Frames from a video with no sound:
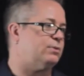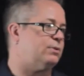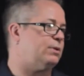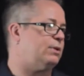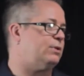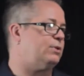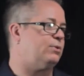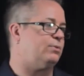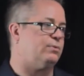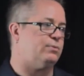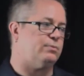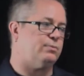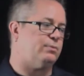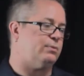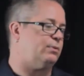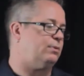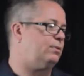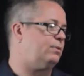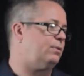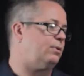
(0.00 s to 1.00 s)
Again,
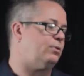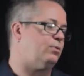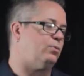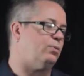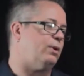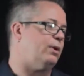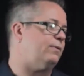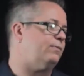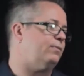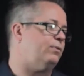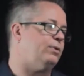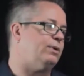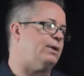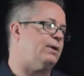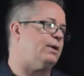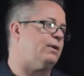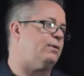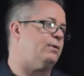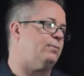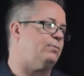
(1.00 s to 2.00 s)
another way of
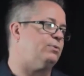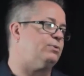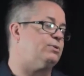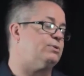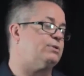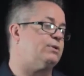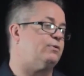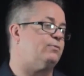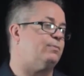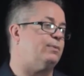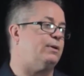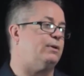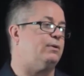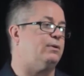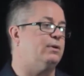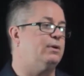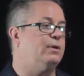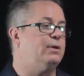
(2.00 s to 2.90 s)
looking at numbers instead of being